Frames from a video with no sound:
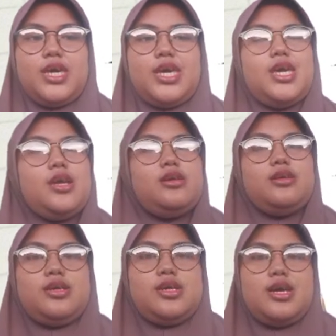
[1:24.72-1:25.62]
Here,
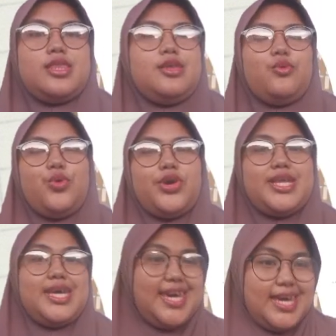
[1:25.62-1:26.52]
the word
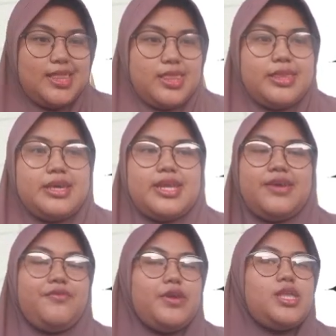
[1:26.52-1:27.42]
it
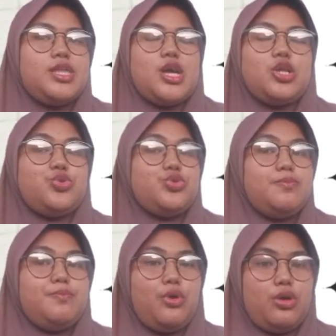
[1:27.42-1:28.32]
refers to the
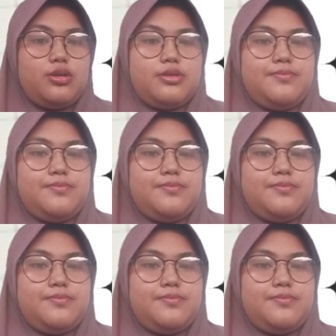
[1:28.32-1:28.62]
phone.